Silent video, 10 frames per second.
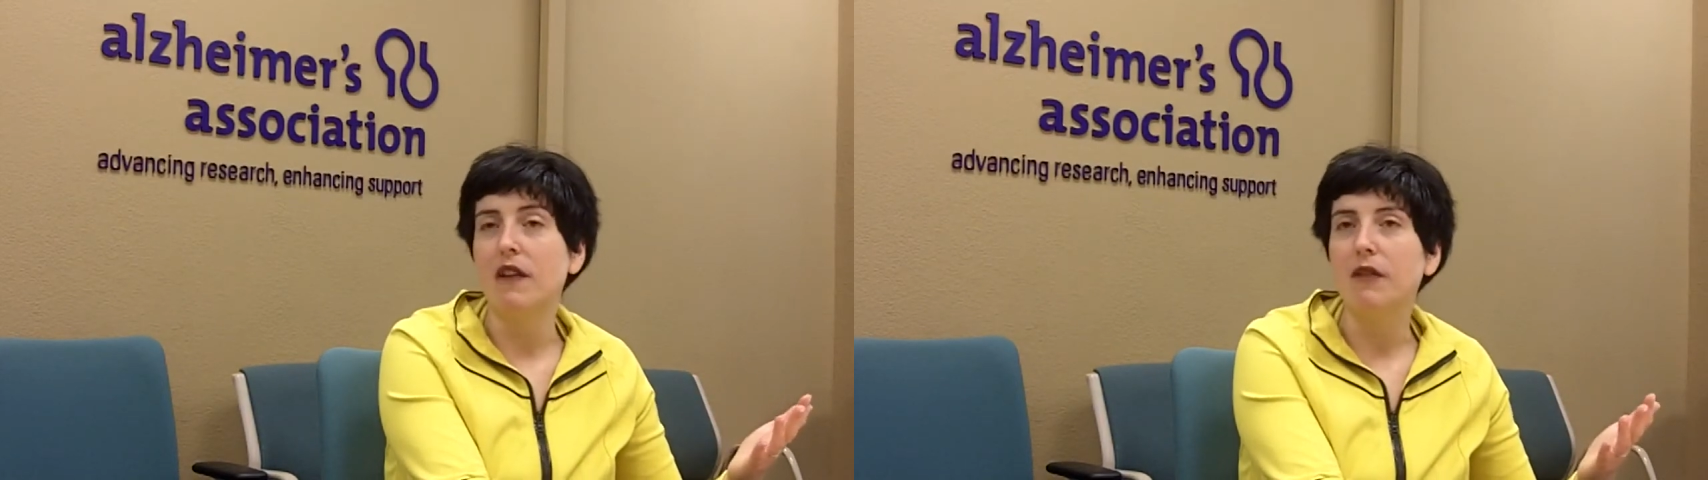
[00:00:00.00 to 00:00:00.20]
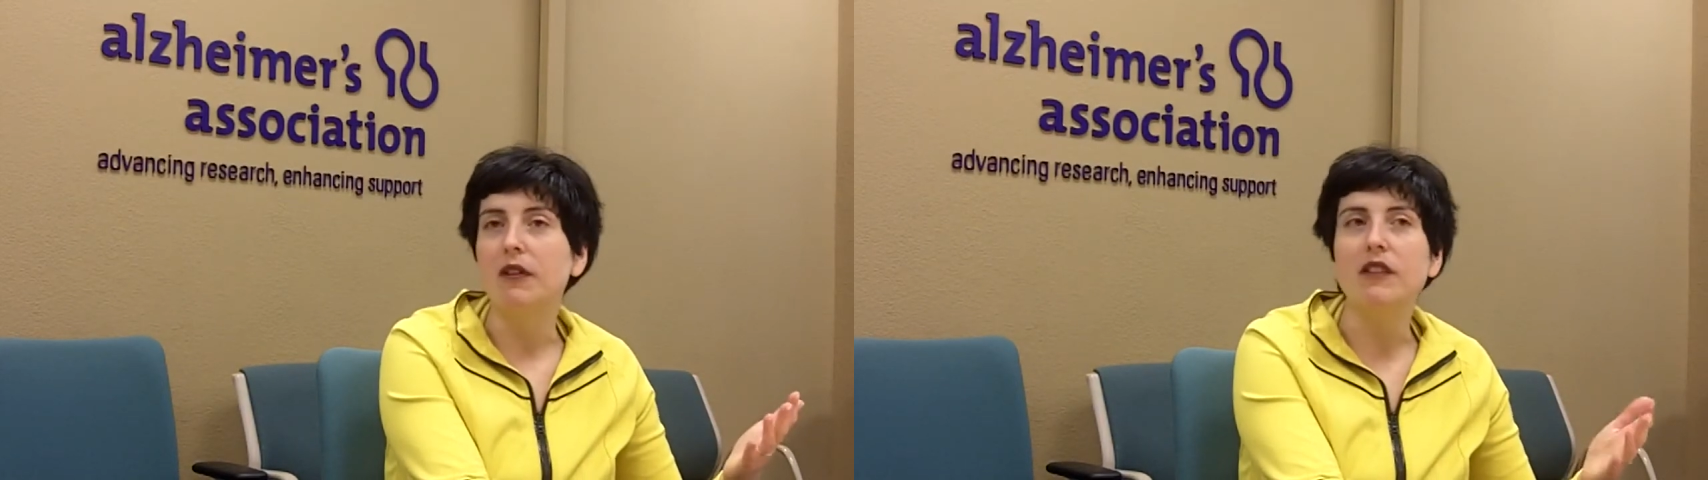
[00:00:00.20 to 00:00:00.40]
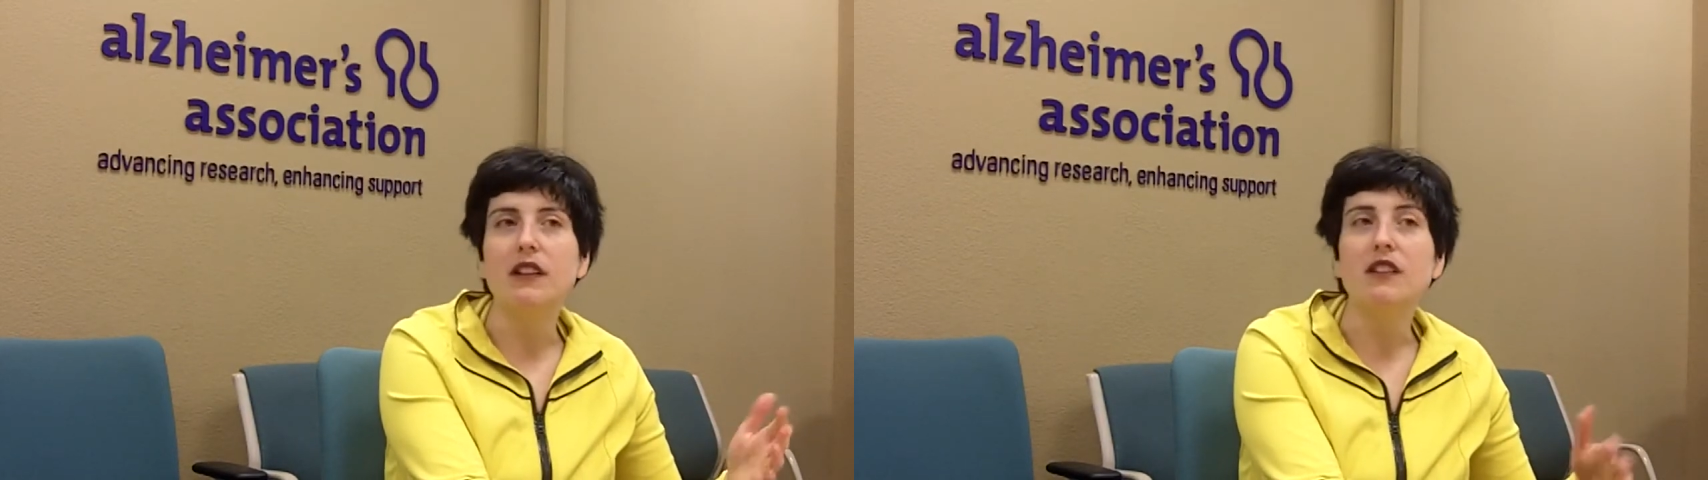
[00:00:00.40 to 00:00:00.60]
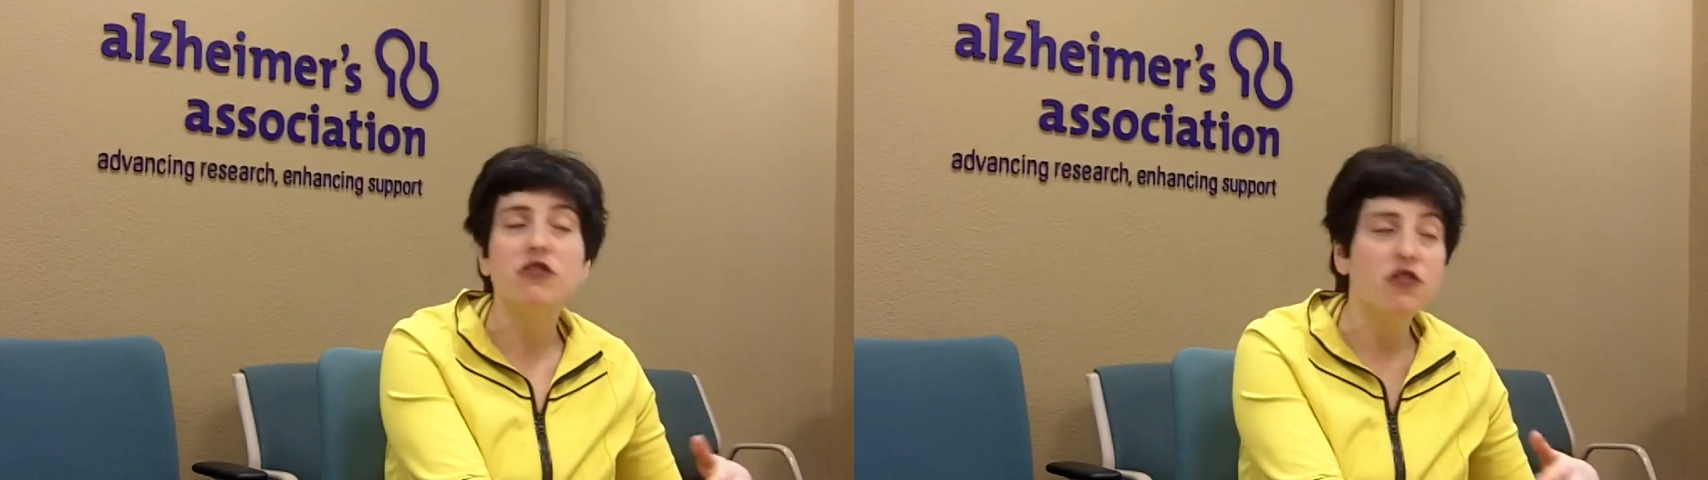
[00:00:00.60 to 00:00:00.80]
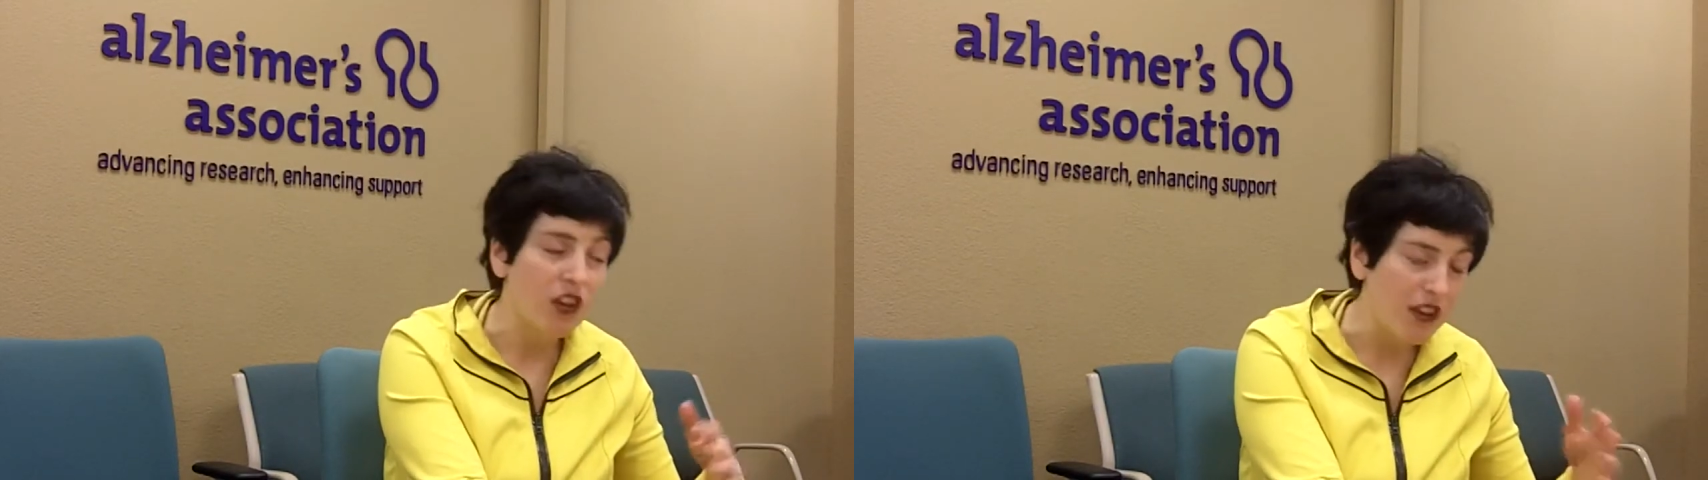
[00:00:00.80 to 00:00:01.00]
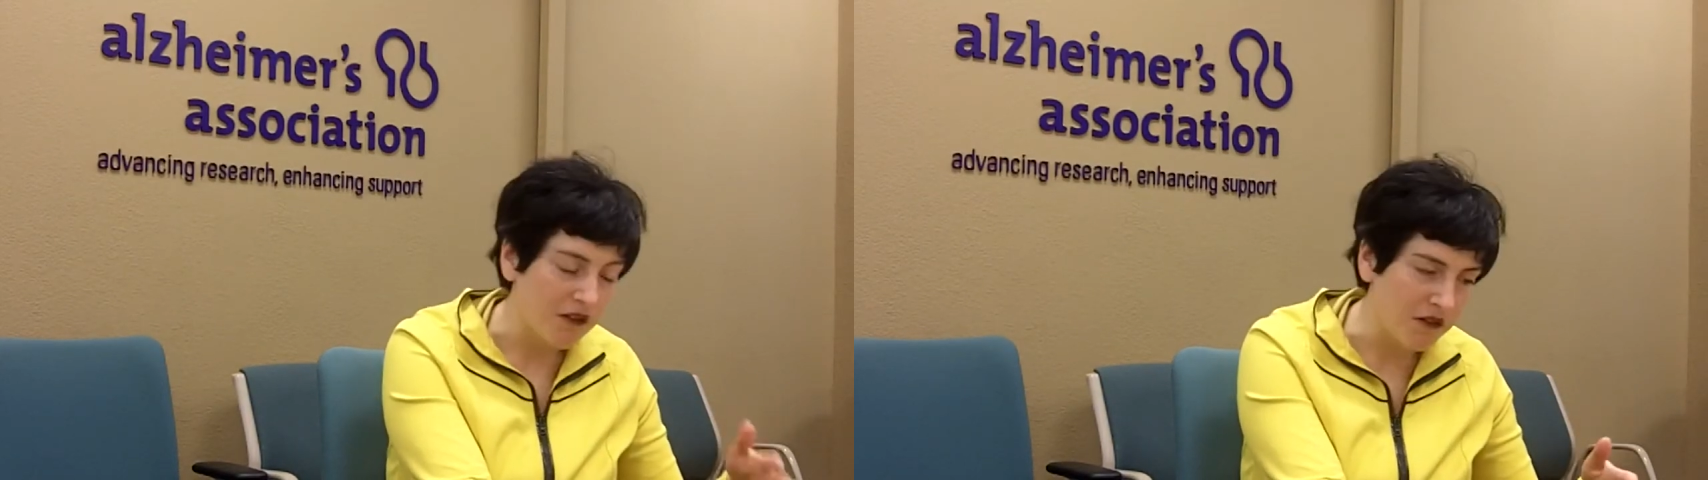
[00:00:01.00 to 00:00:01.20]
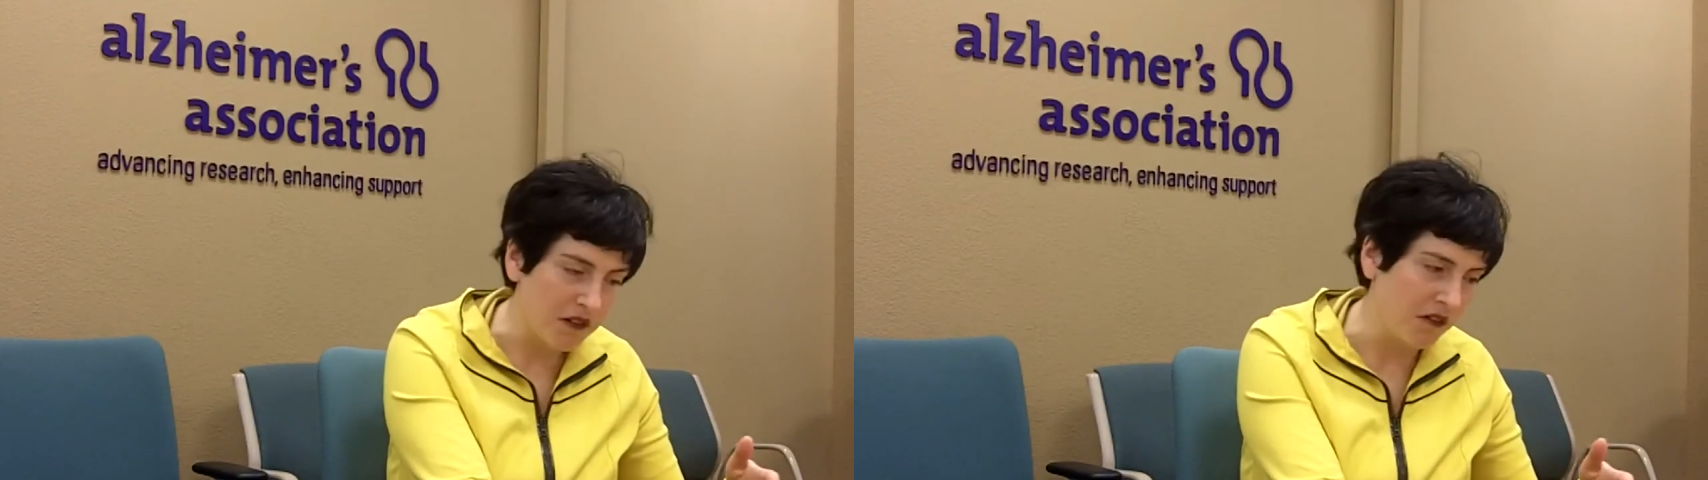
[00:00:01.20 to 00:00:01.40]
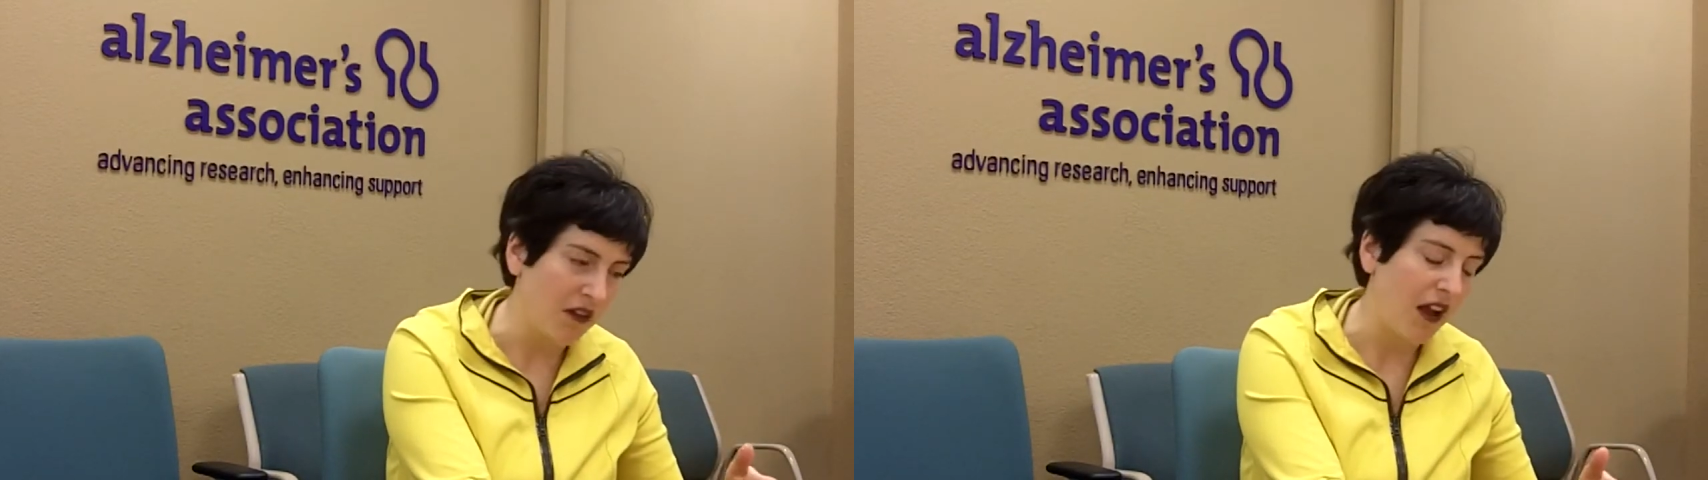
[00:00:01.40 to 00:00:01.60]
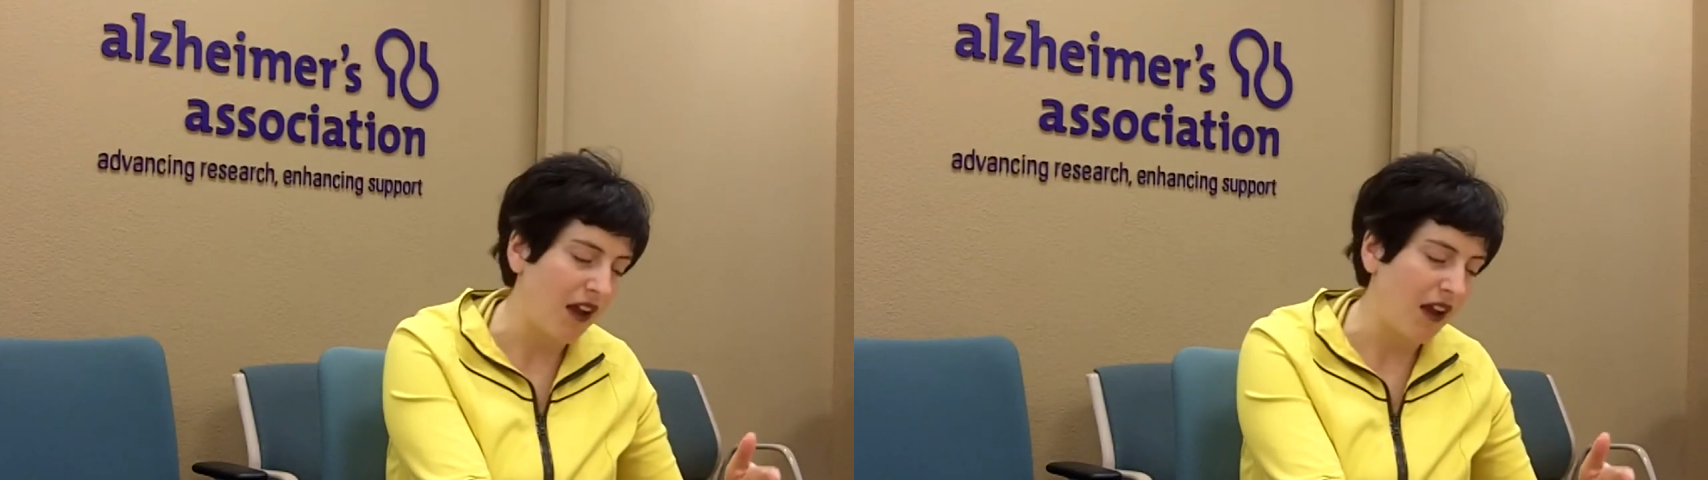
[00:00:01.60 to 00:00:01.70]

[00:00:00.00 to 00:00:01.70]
We know that in general,